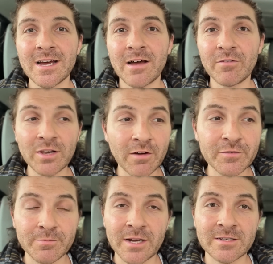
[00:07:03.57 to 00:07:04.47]
I've
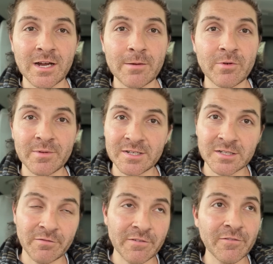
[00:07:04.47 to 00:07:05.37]
loved my time with my
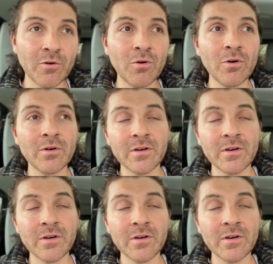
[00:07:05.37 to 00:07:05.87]
Discovery 4